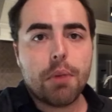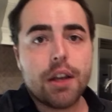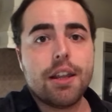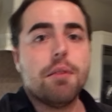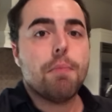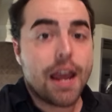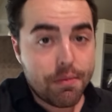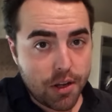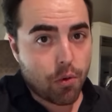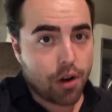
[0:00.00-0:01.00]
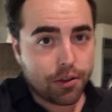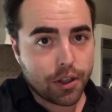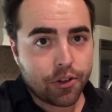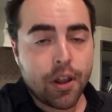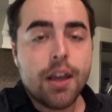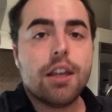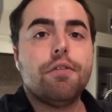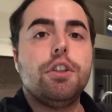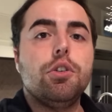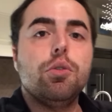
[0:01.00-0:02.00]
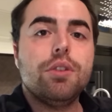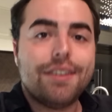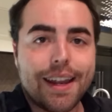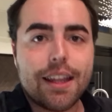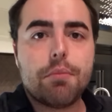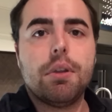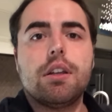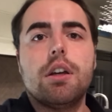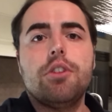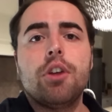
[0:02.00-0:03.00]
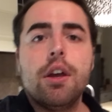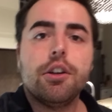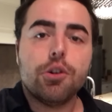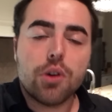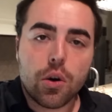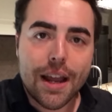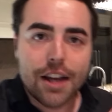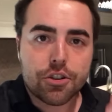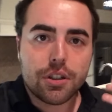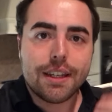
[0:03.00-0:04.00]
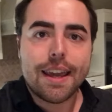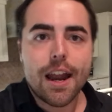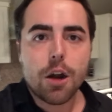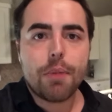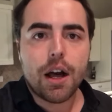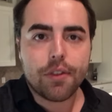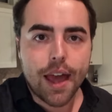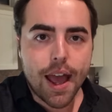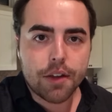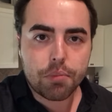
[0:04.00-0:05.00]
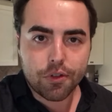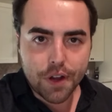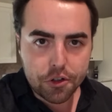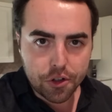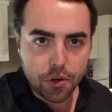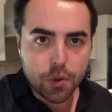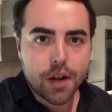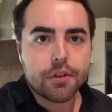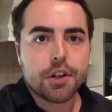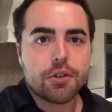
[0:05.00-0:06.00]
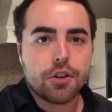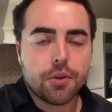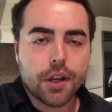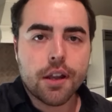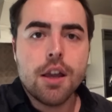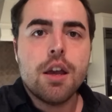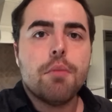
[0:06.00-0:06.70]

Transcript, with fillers: but it may be worthless if you did it because you don't actually care about that profession or whatever you're doing,